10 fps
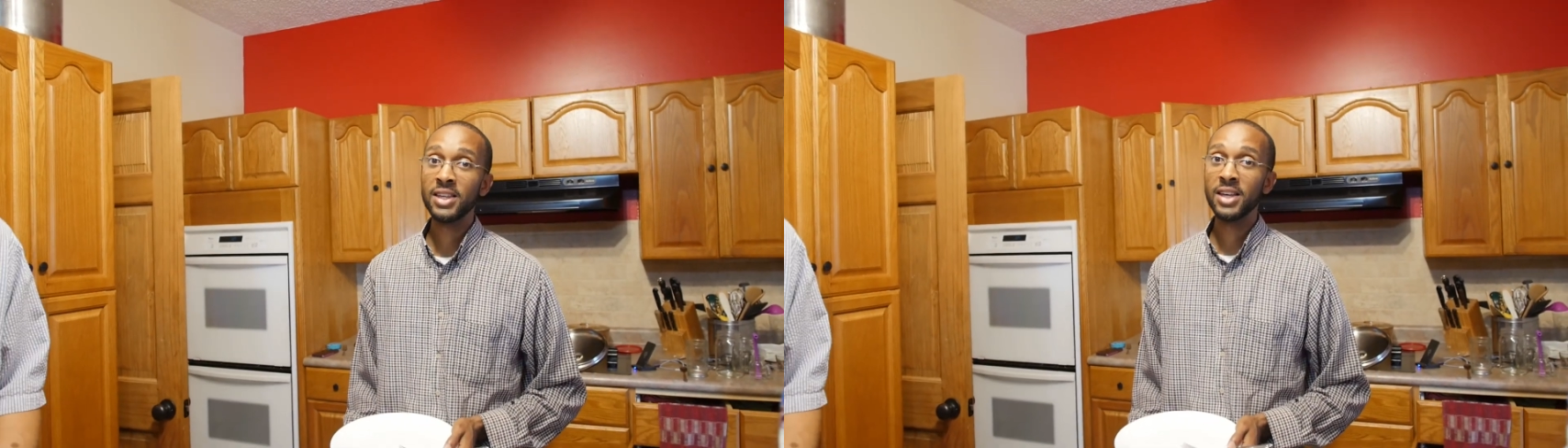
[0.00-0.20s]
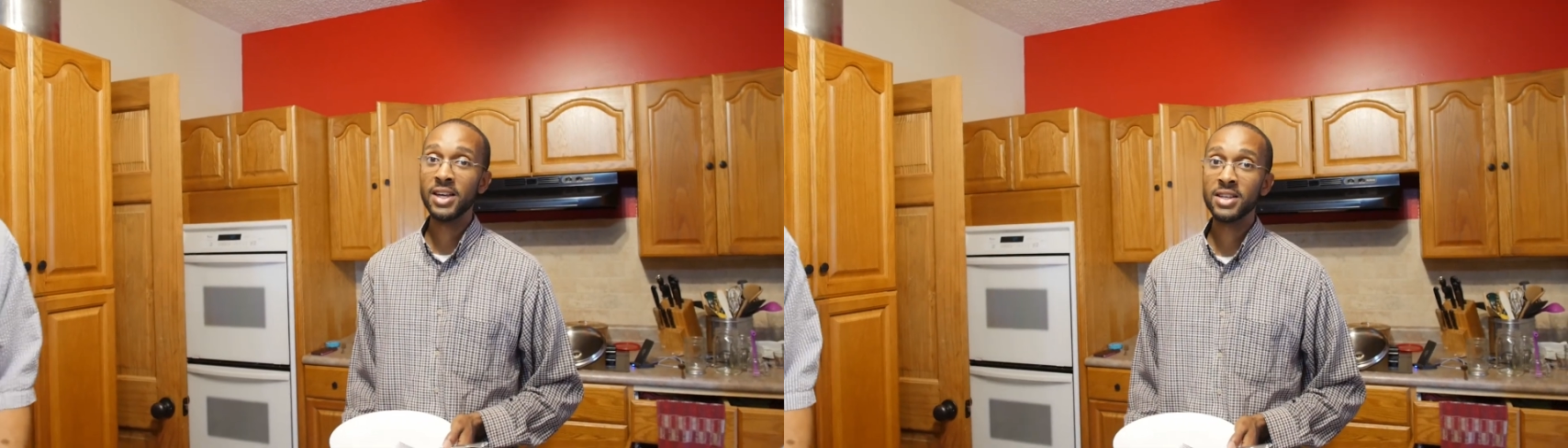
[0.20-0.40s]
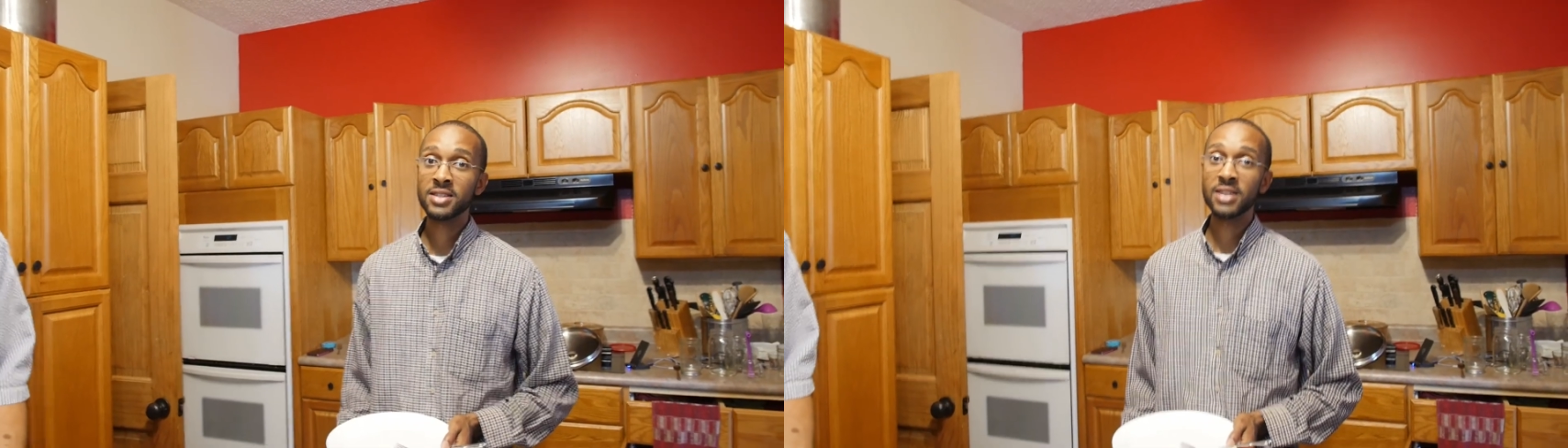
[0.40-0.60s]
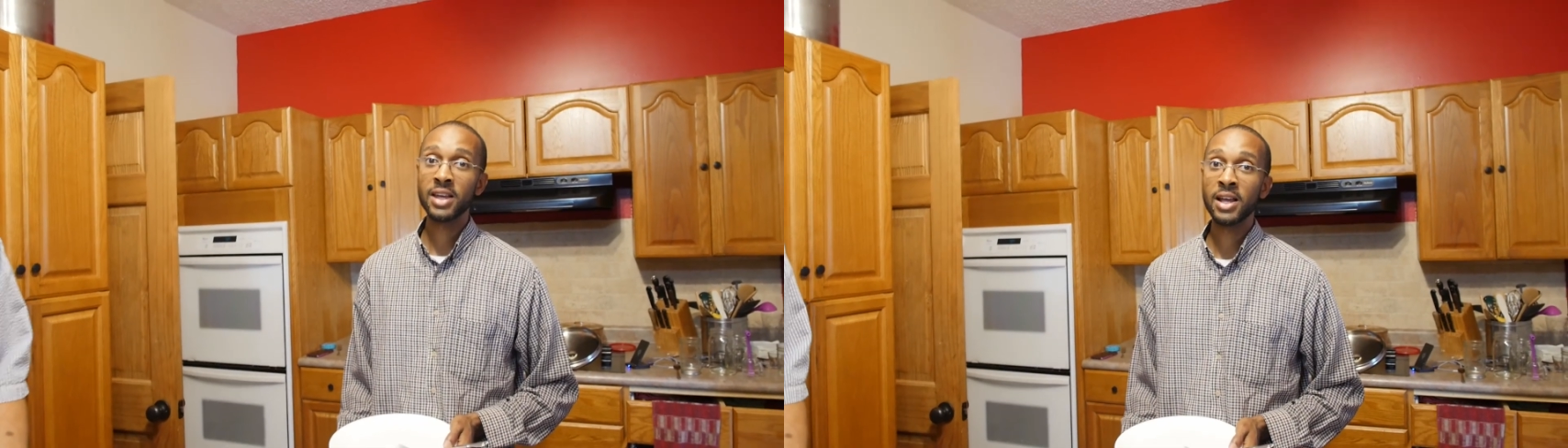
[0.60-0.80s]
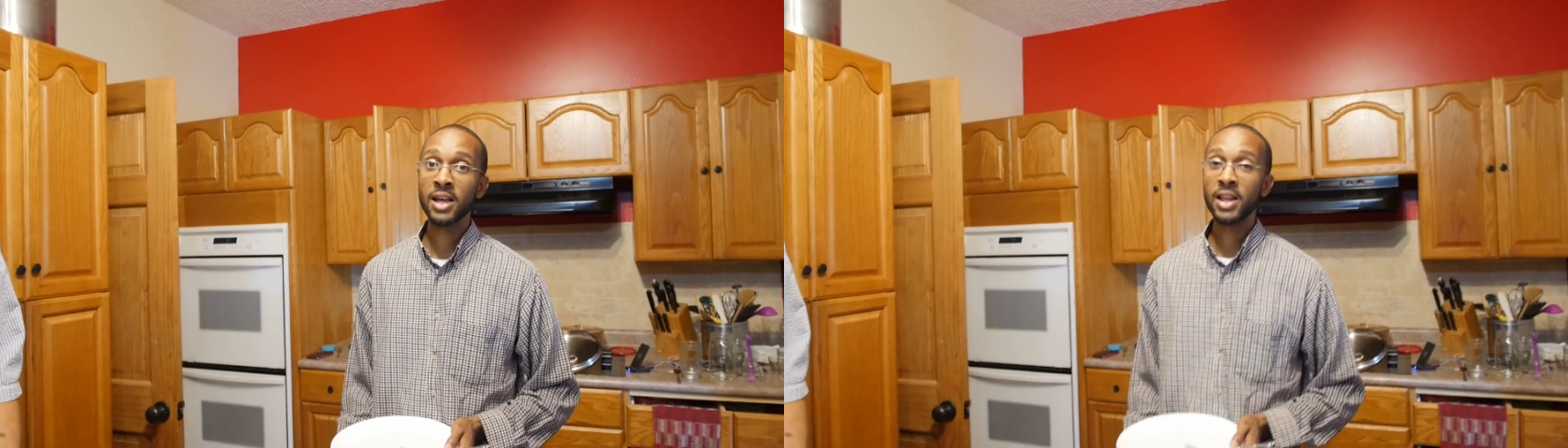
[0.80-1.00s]
Yes.
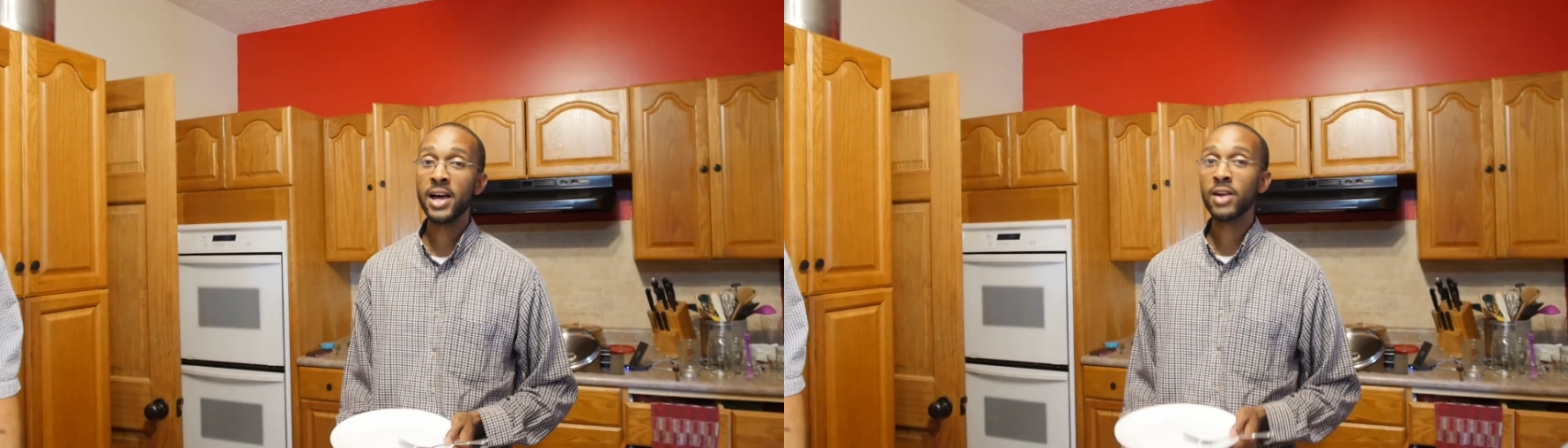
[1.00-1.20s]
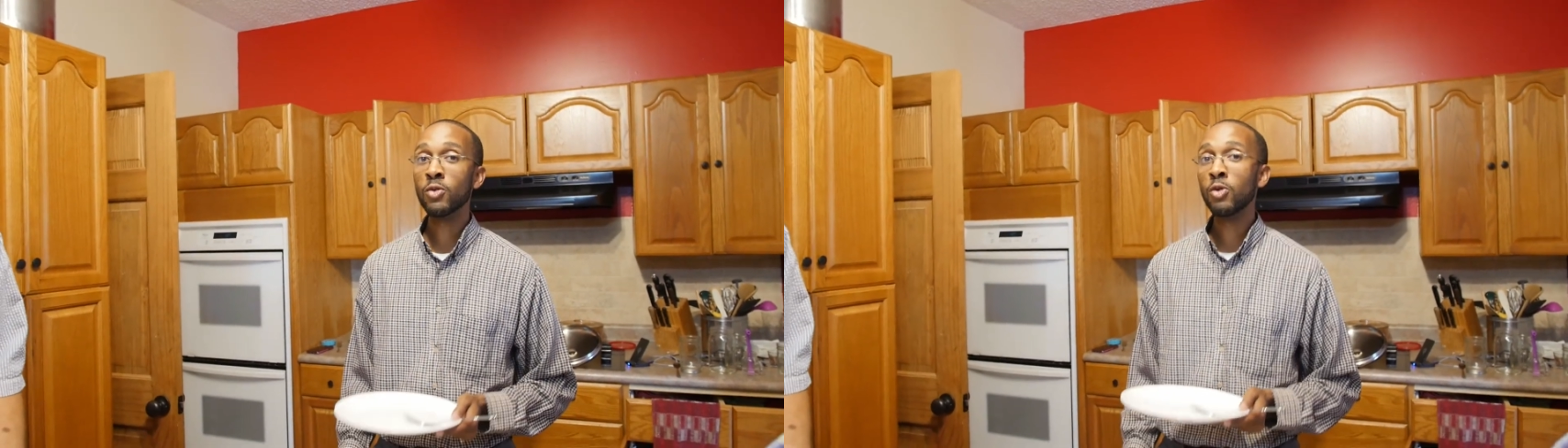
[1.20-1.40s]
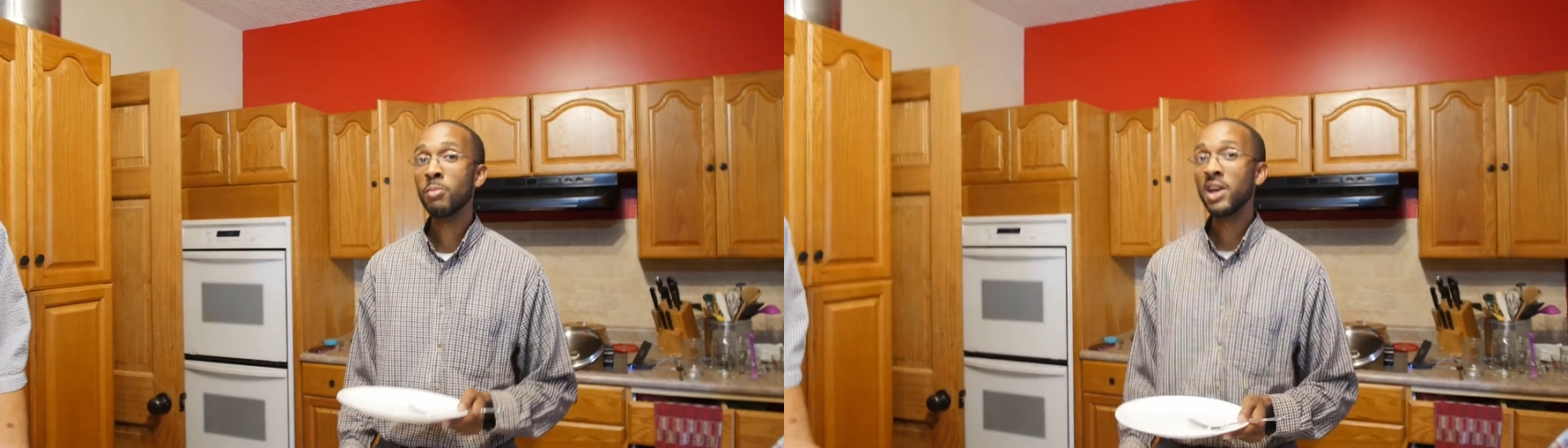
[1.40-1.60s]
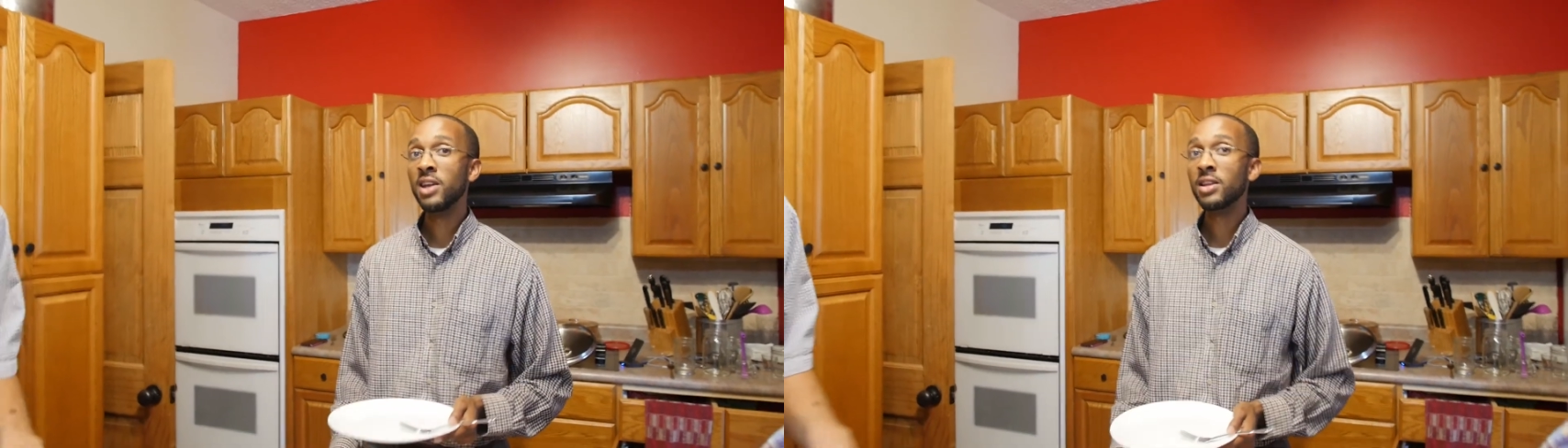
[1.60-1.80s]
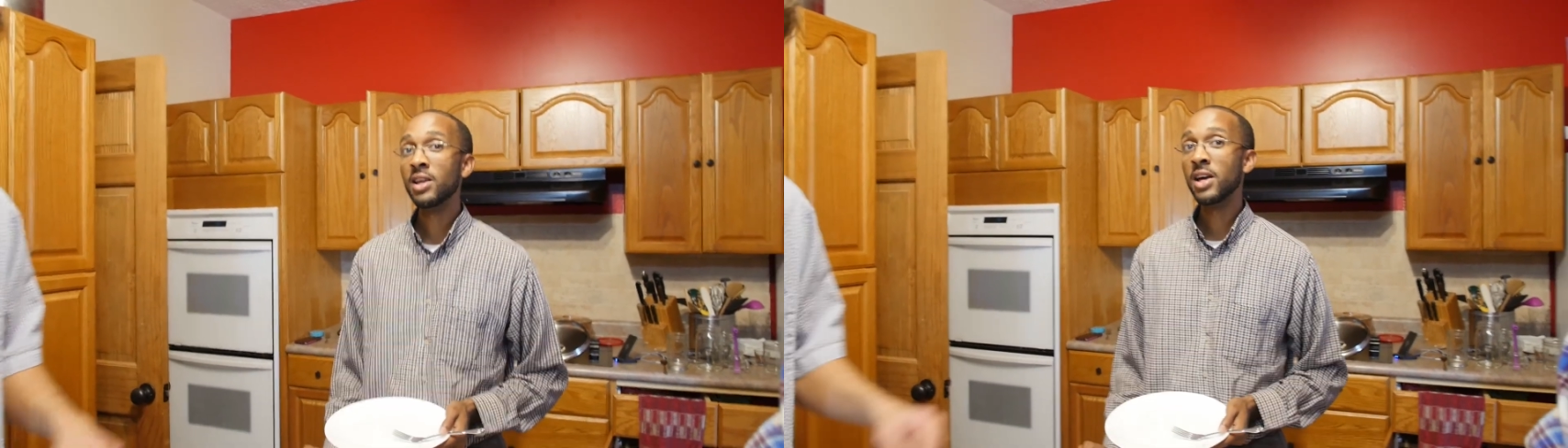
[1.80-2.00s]
Wow. I like
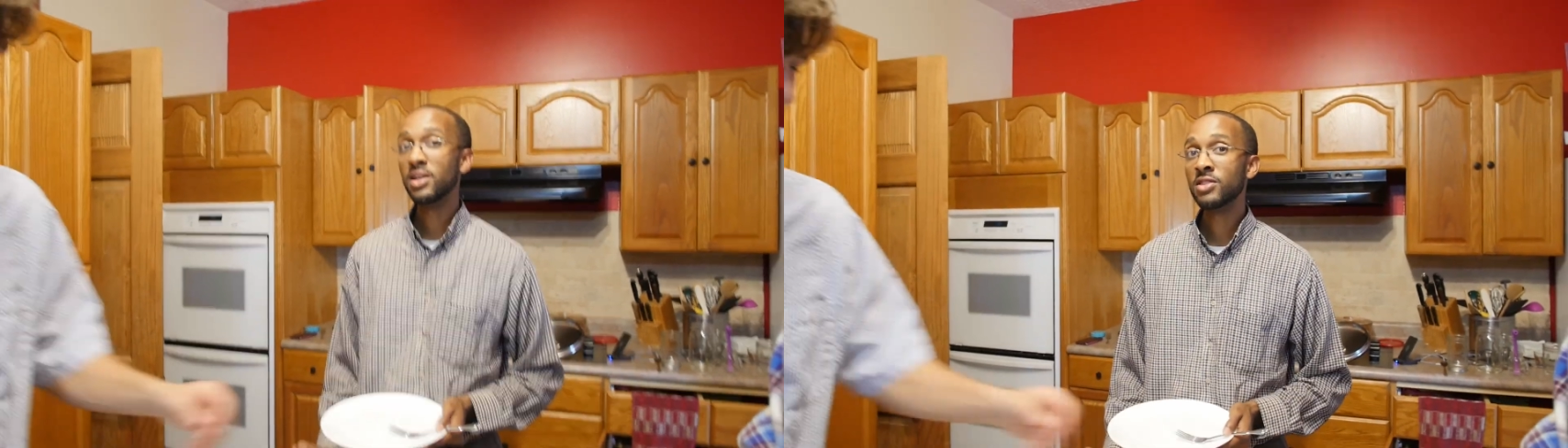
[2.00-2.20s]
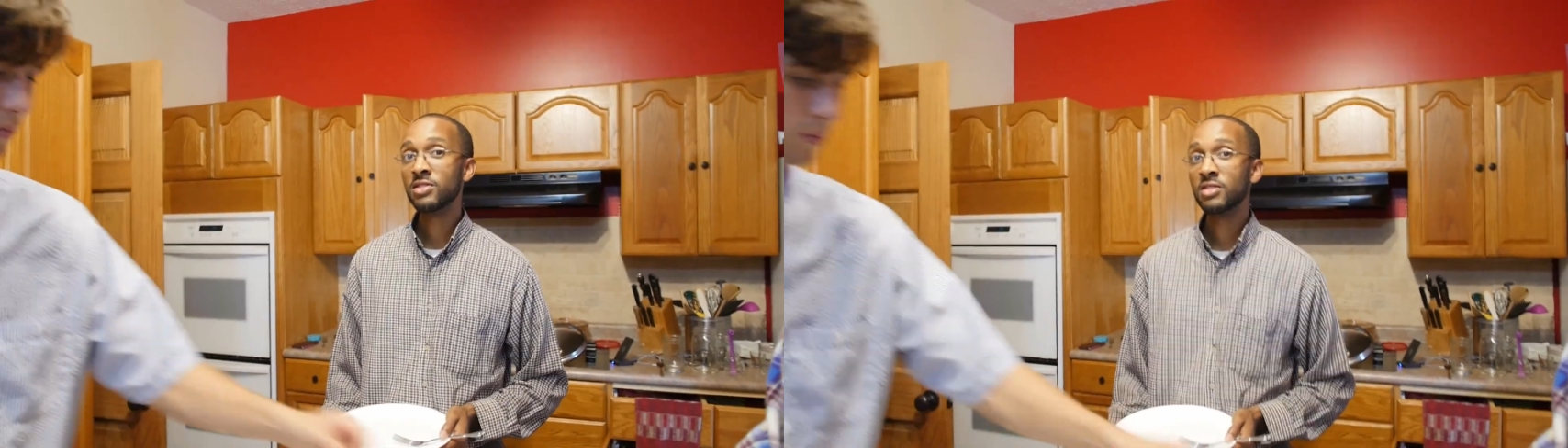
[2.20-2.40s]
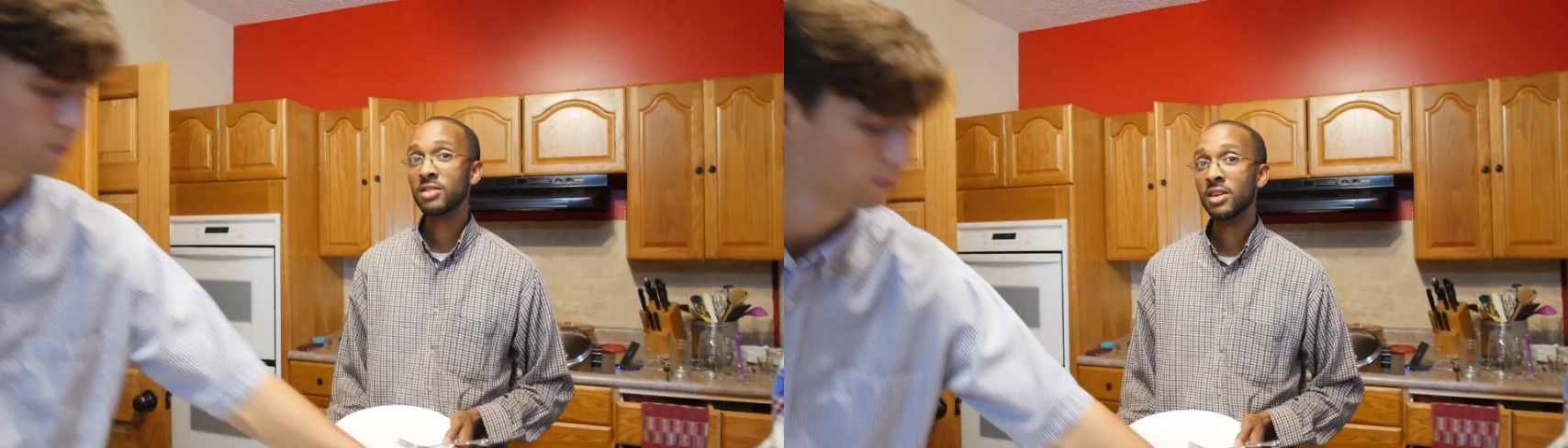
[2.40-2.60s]
romaine lettuce